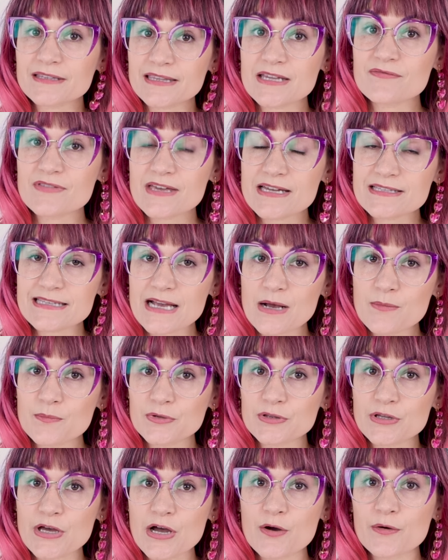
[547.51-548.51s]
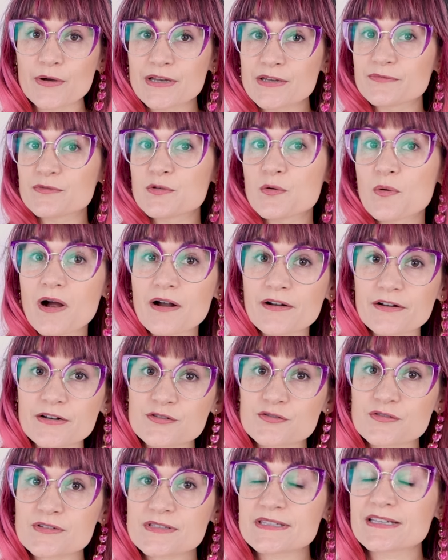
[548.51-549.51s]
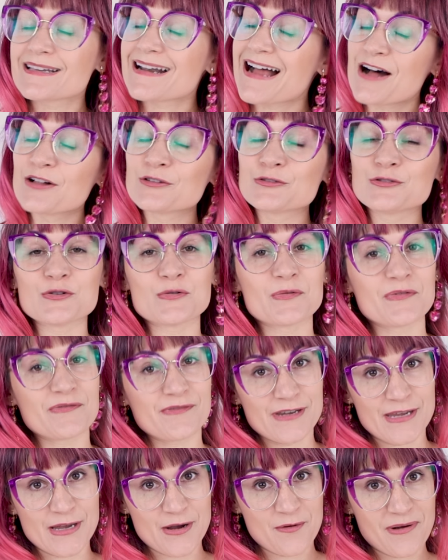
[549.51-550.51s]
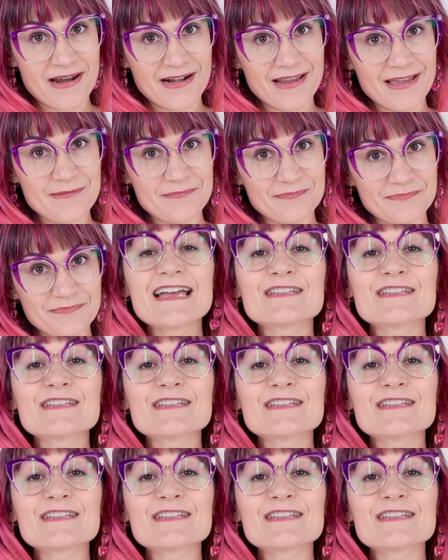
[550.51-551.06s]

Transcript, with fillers: Leave that down below. And if you are interested, I'll do a video on it.